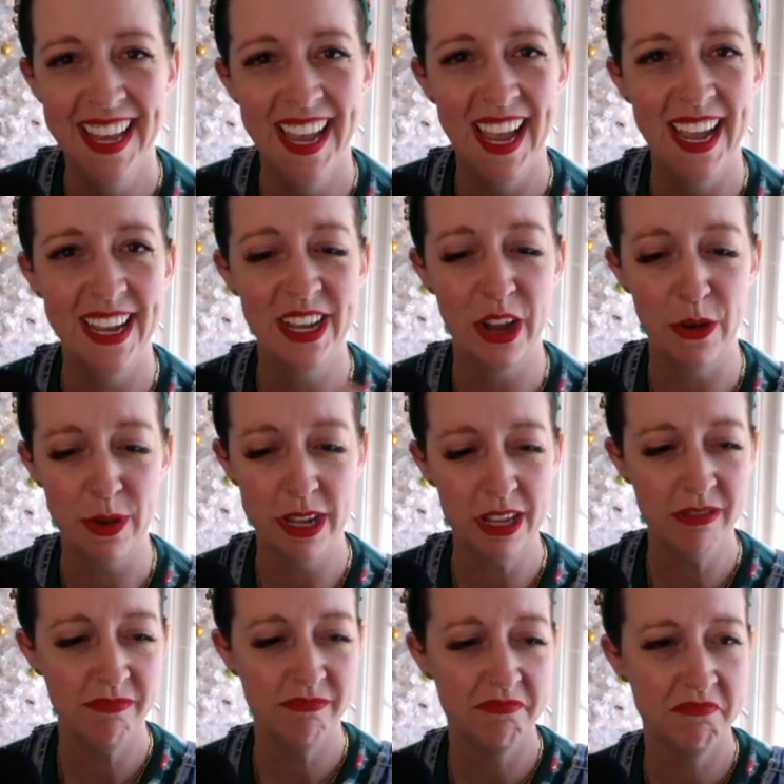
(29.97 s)
and going
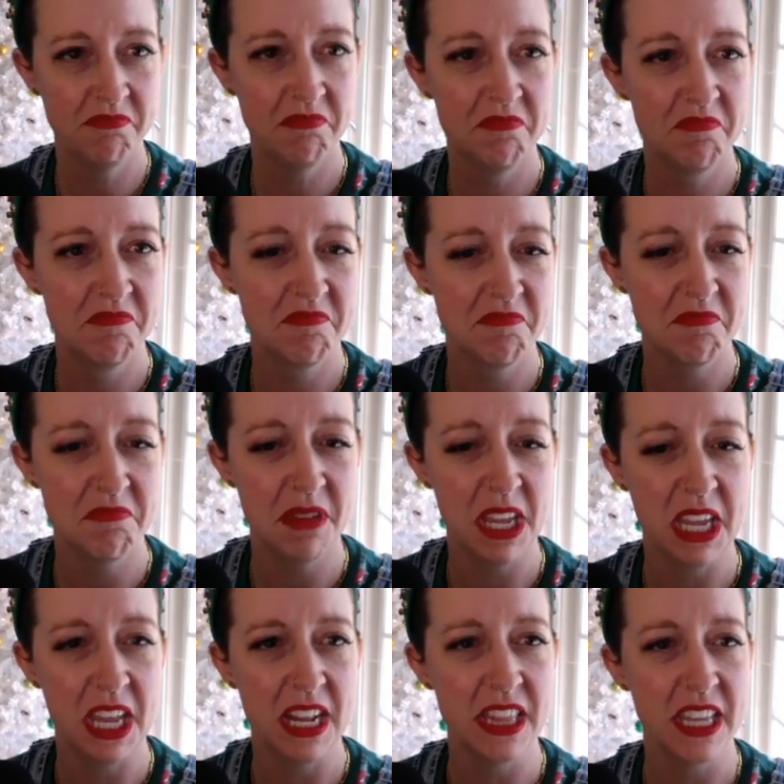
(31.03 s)
and
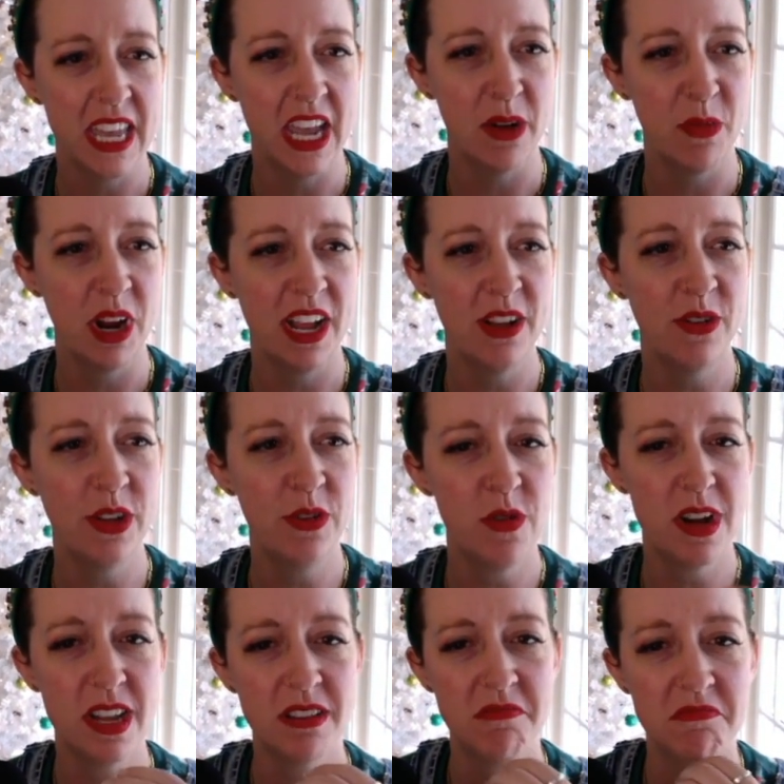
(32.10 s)
getting the camera angle you
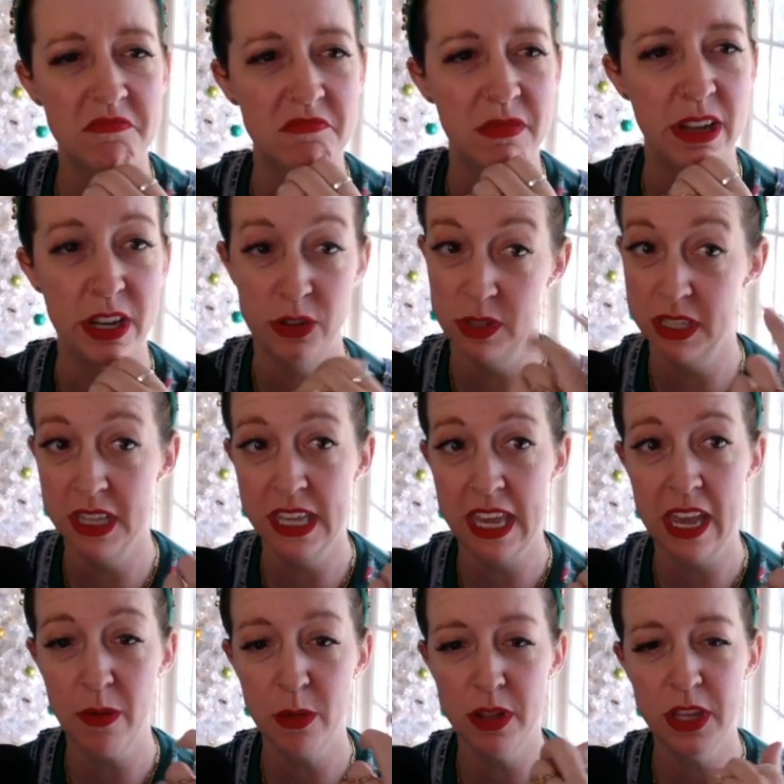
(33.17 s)
want and using the
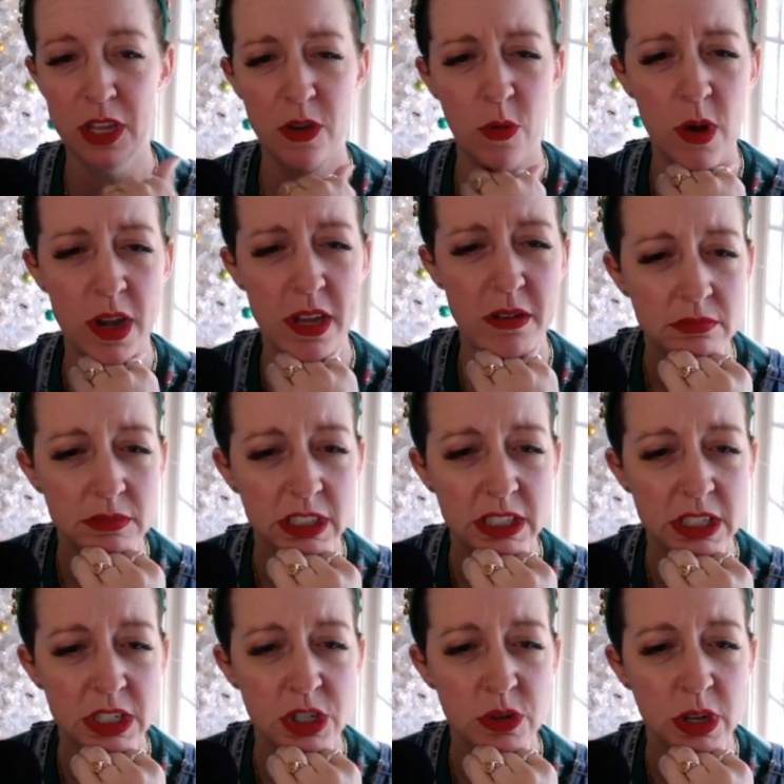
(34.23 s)
camera that you want? Like,
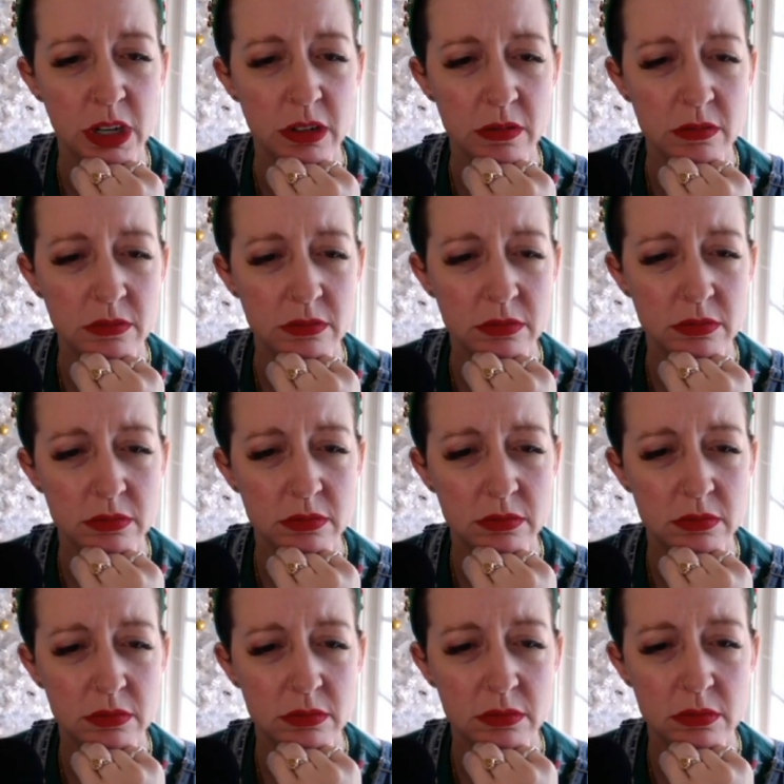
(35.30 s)
did you know?
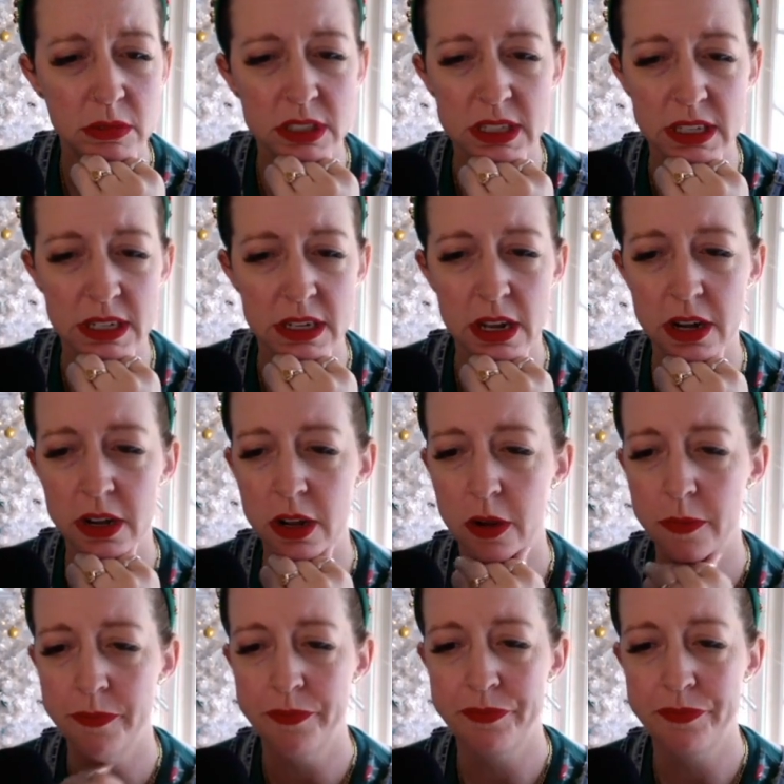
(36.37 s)
Because I did not know.